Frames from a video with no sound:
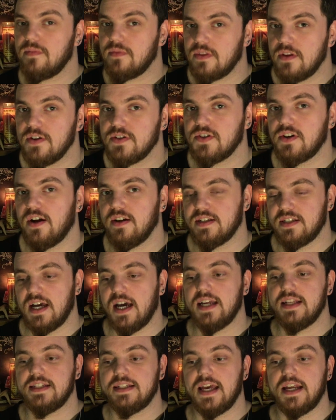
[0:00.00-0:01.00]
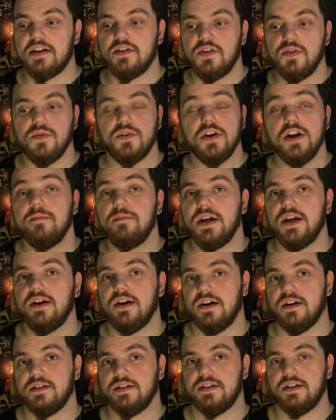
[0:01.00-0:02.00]
Those are all signs that you could be
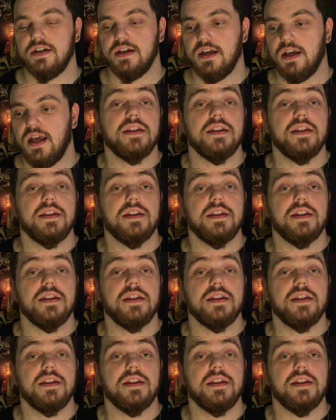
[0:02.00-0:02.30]
cursed.